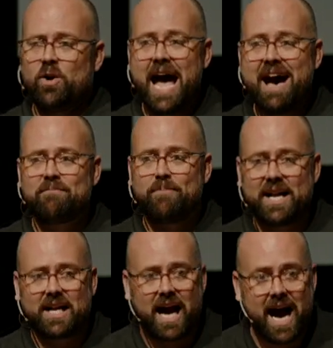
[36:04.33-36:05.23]
have
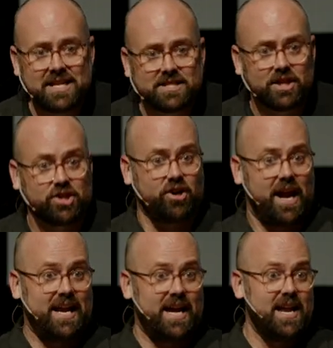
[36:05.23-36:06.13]
been
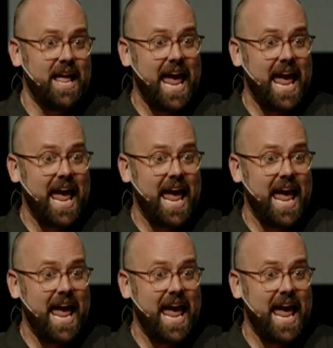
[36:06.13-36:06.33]
consecrated